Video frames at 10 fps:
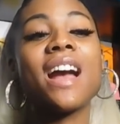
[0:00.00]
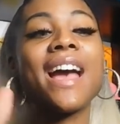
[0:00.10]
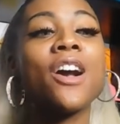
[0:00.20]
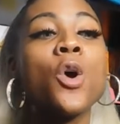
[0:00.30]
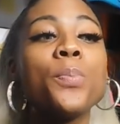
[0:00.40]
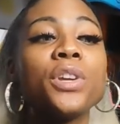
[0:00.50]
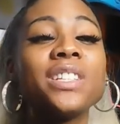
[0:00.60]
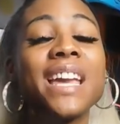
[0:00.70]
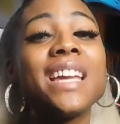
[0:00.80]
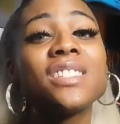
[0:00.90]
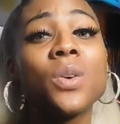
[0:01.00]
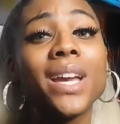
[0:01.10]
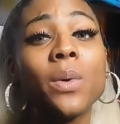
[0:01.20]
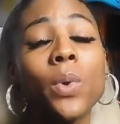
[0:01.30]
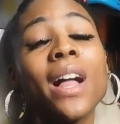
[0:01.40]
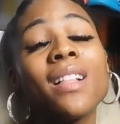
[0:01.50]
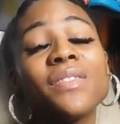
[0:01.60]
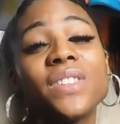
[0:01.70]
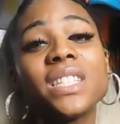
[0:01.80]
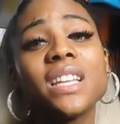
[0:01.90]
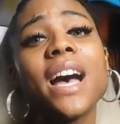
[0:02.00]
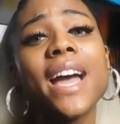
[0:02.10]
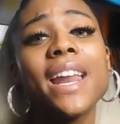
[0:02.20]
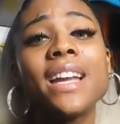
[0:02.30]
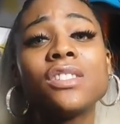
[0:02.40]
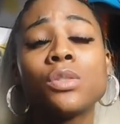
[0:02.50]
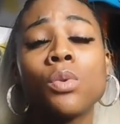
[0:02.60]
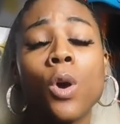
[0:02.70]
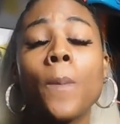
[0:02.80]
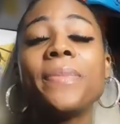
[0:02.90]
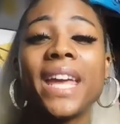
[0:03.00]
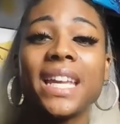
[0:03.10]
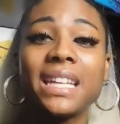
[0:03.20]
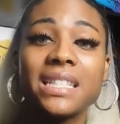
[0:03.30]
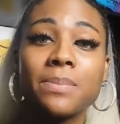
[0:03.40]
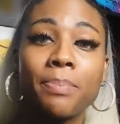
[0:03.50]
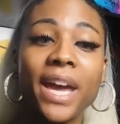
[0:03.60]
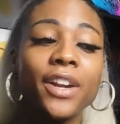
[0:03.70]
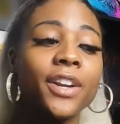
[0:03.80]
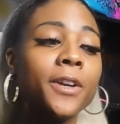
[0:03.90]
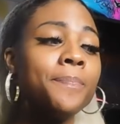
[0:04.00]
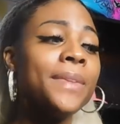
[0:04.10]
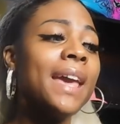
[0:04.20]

I hope your day is going well. If it's not, I do hope that it gets better.